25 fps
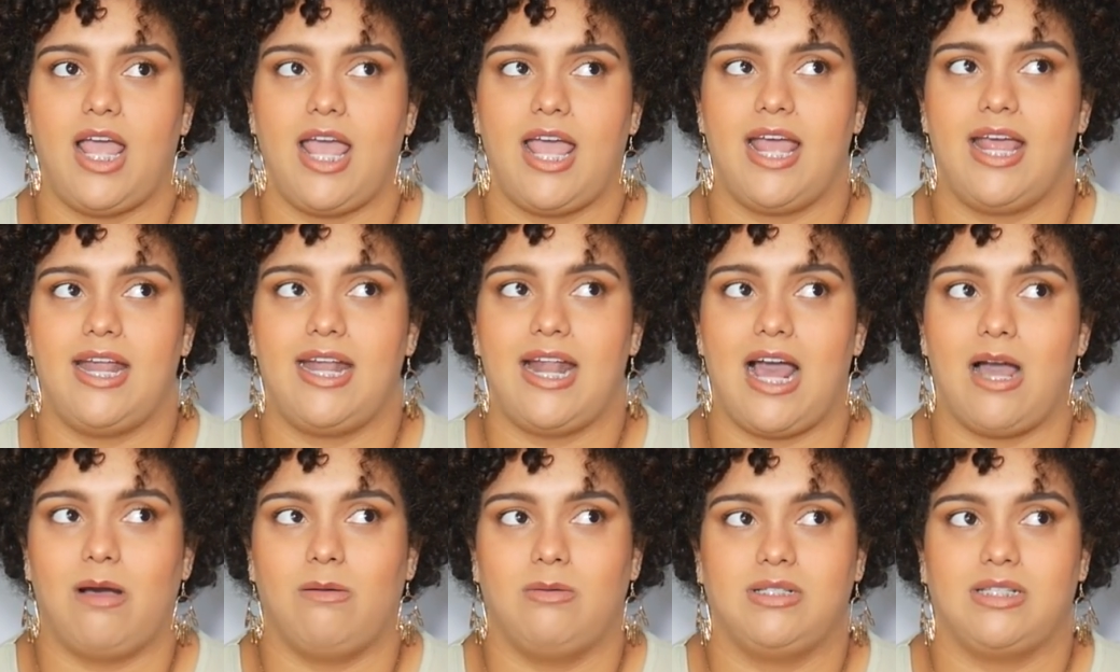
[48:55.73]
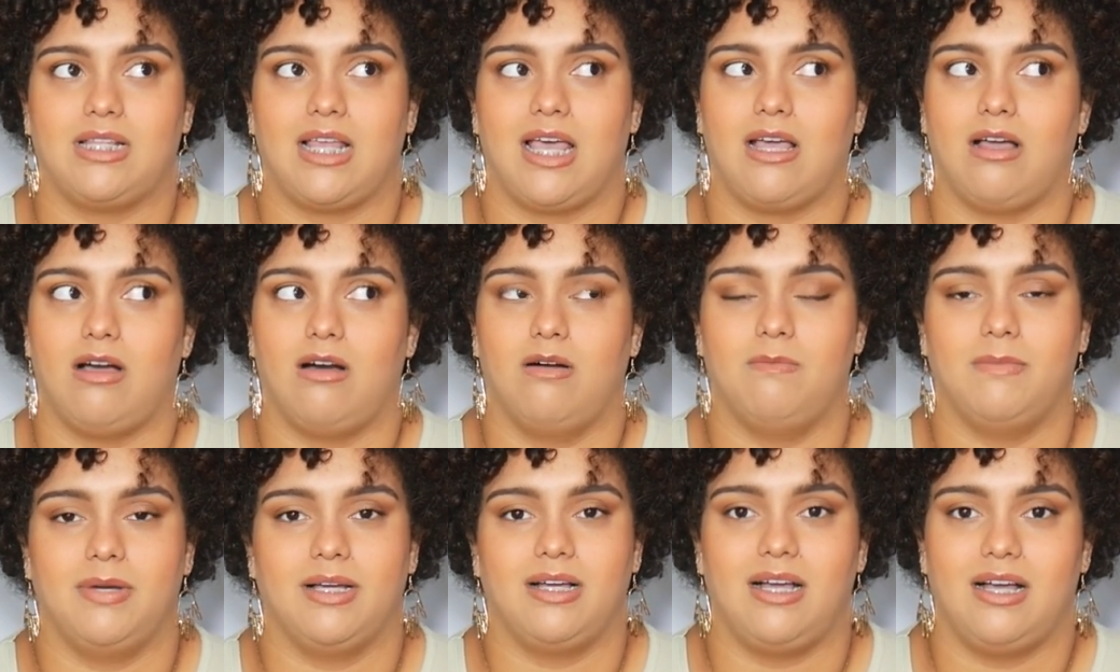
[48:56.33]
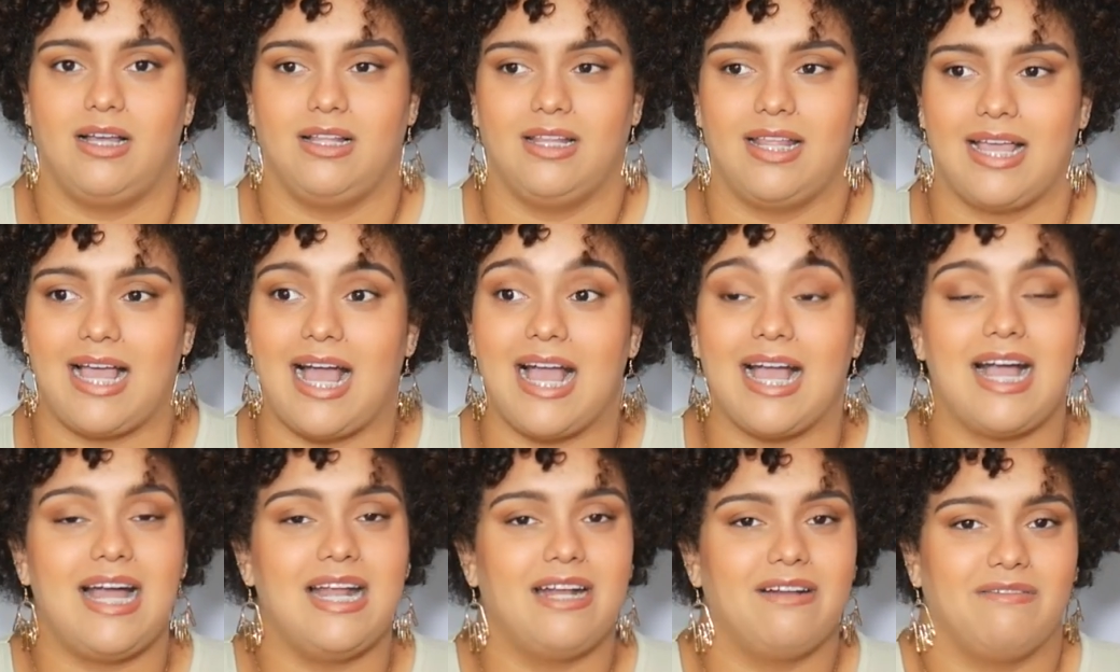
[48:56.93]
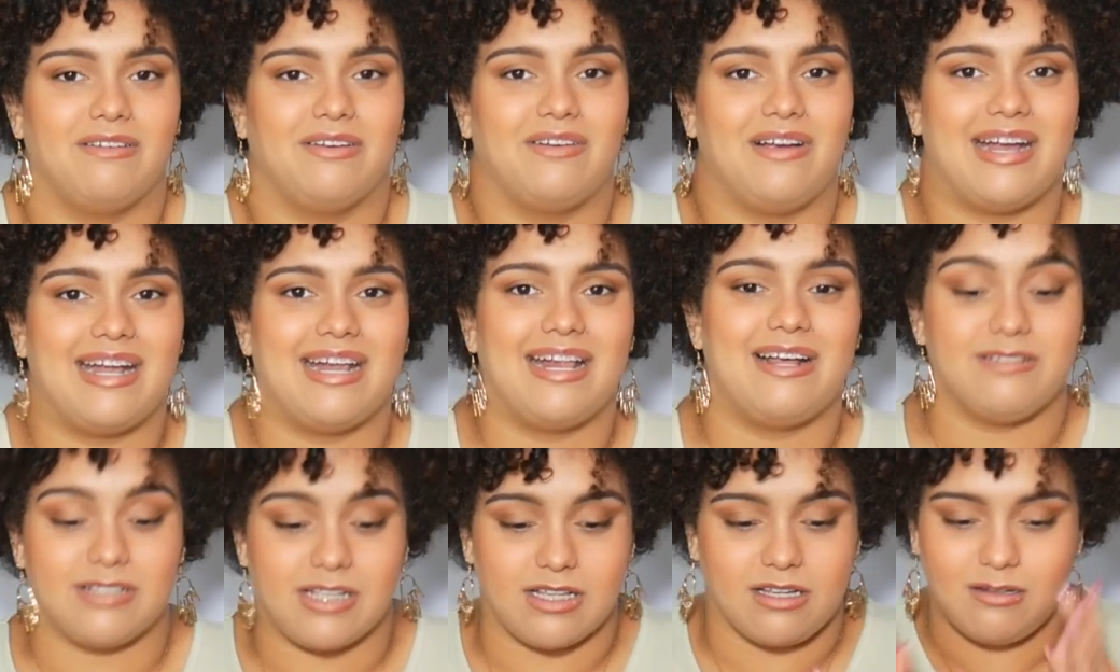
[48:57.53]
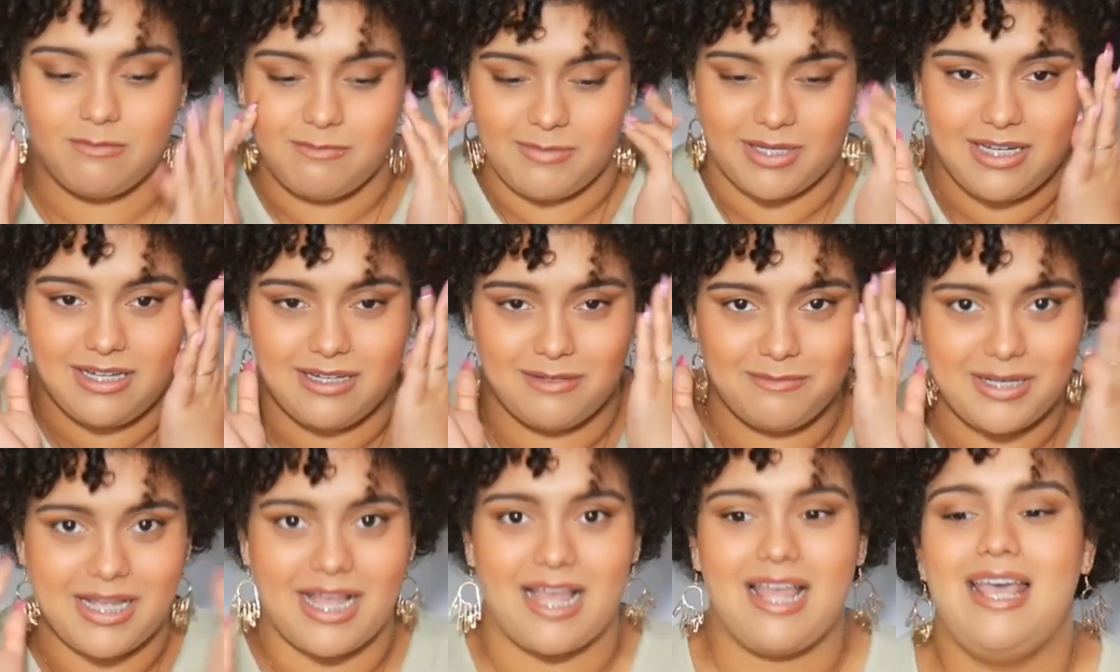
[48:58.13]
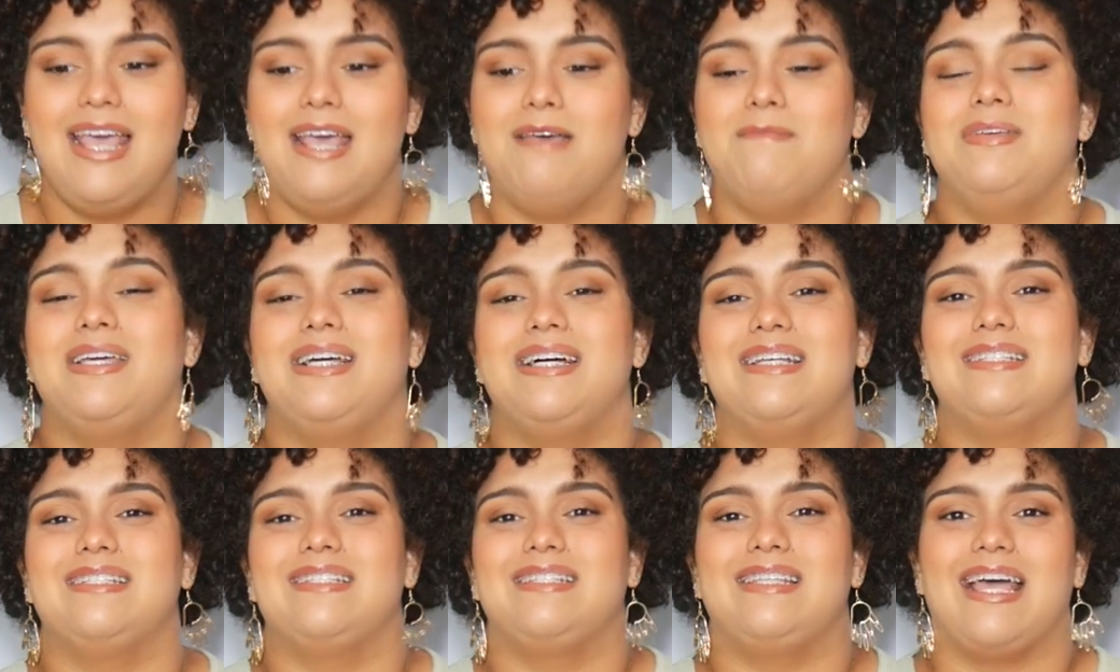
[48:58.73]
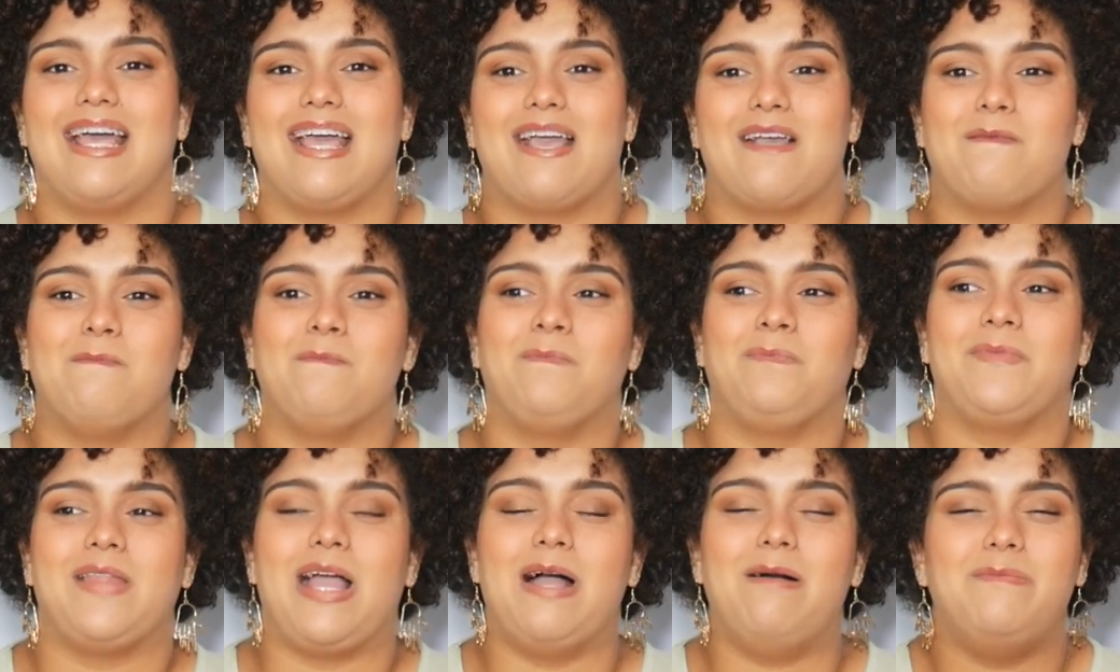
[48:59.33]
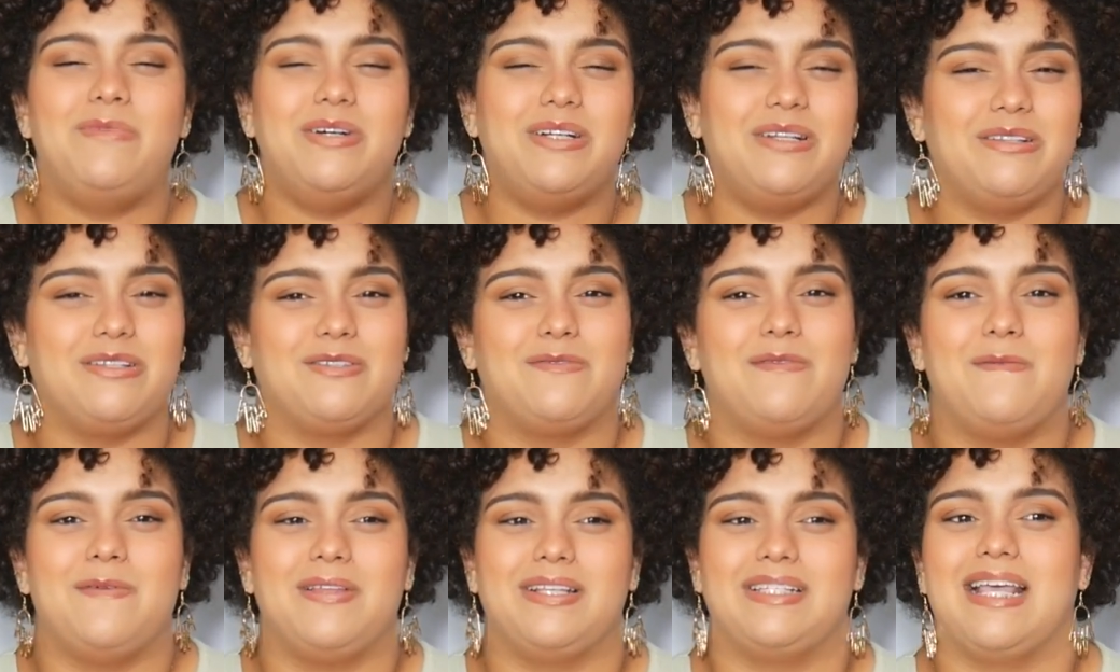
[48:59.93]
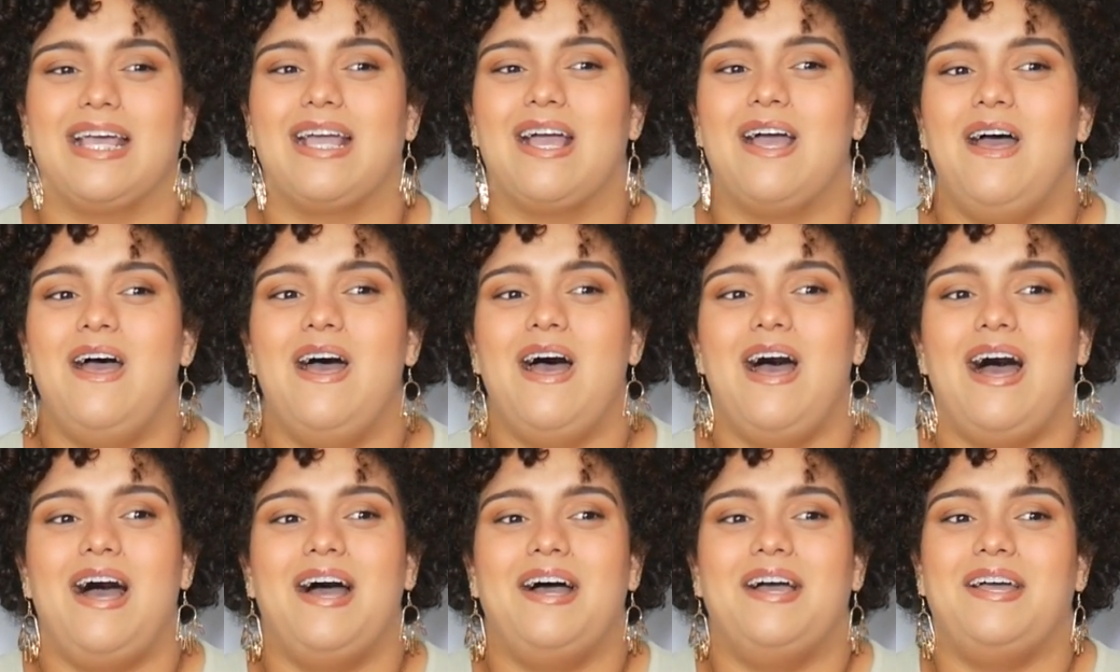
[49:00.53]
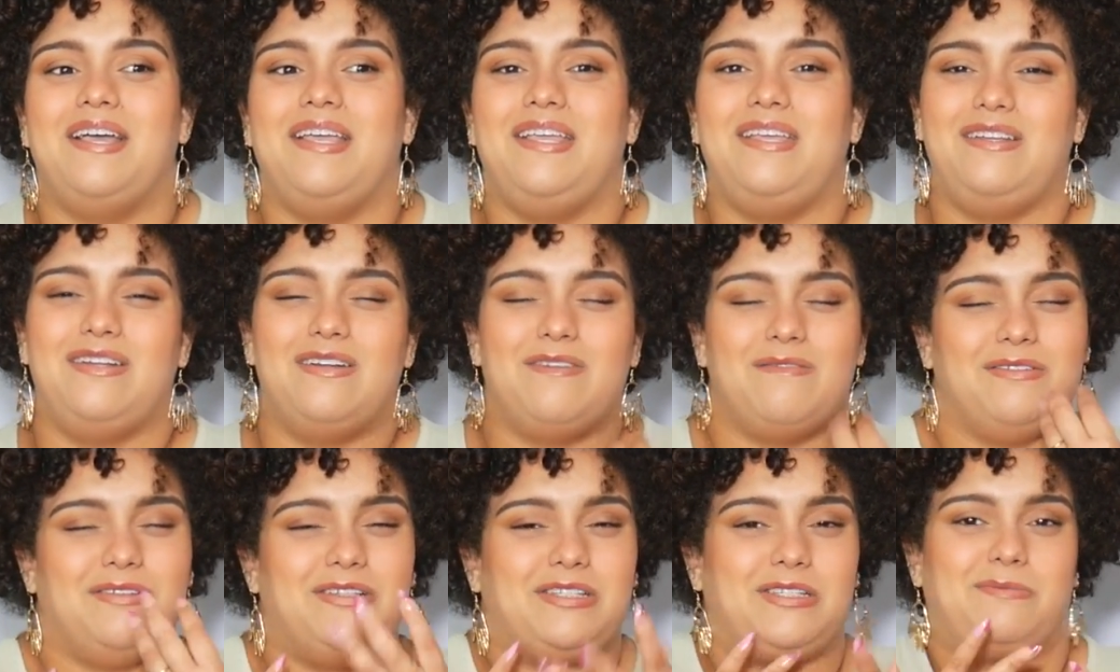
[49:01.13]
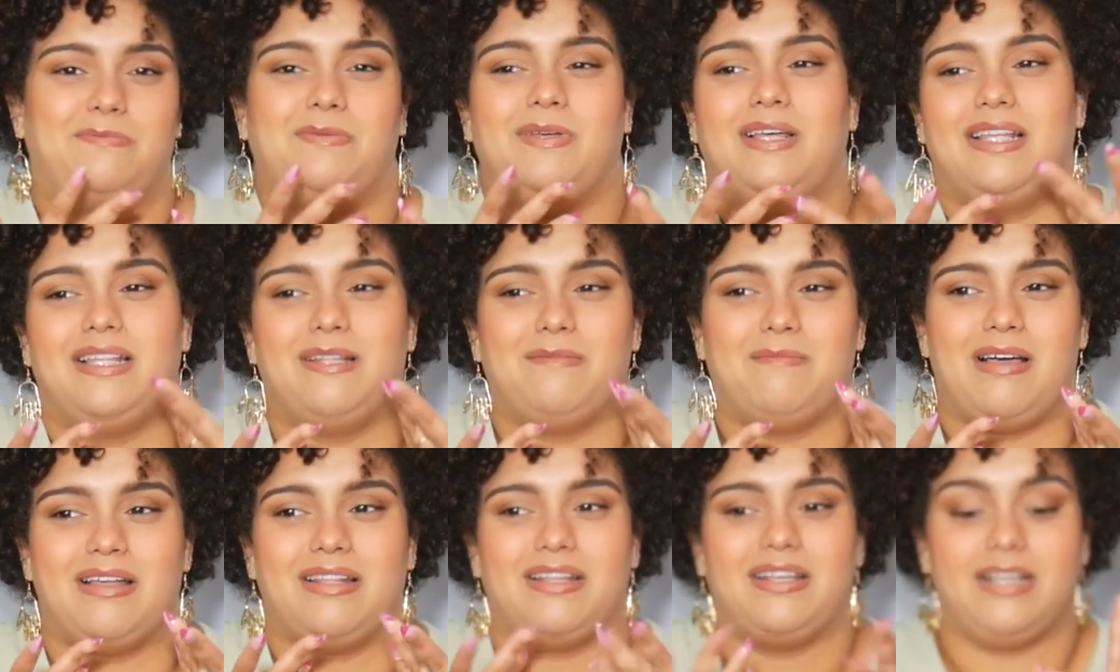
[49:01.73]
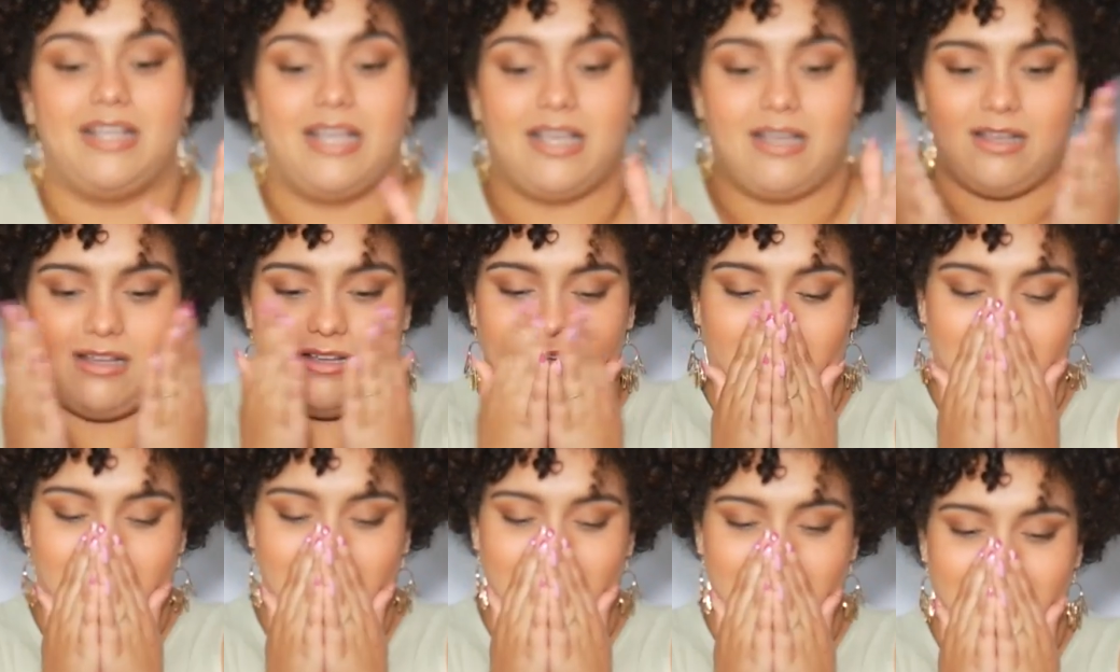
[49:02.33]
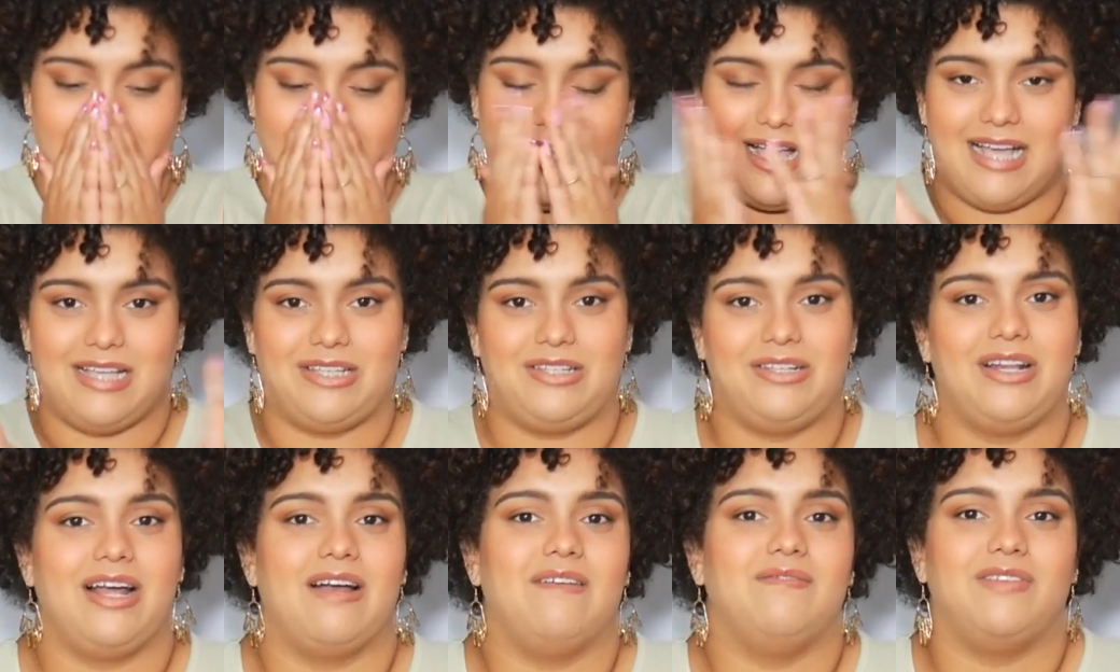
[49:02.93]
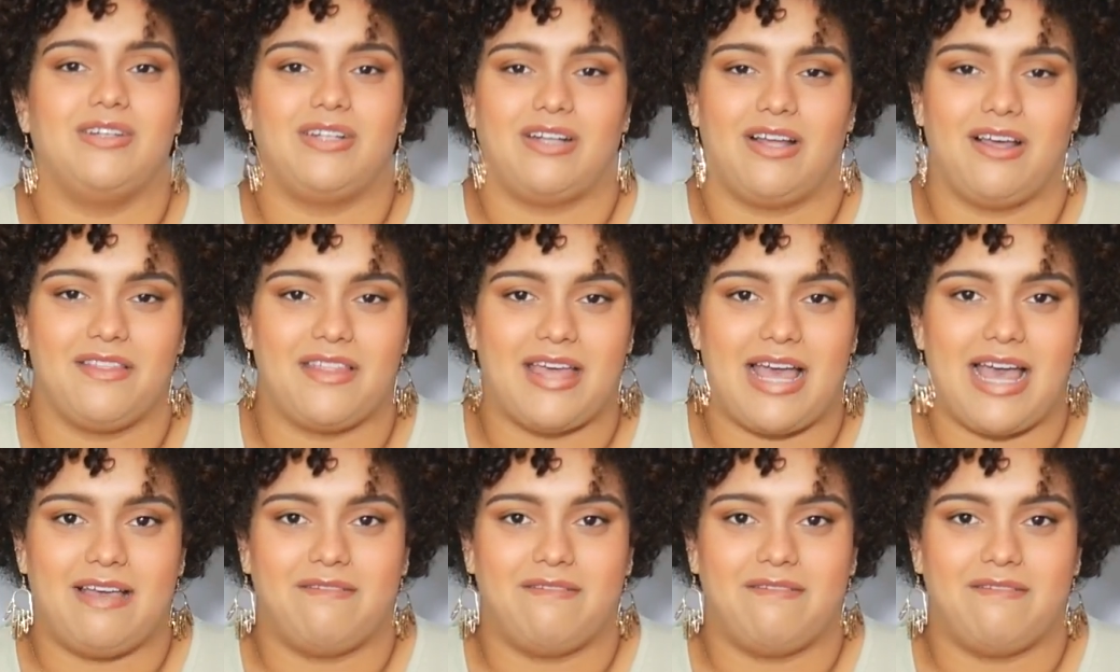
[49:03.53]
And I was like, oh my God. Like, I kind of regret it. I was like, oh my God. Like, Because it's like, I'm one of those people that's like, you know when you spill in the mouth, you're like, okay, I shouldn't have done all that,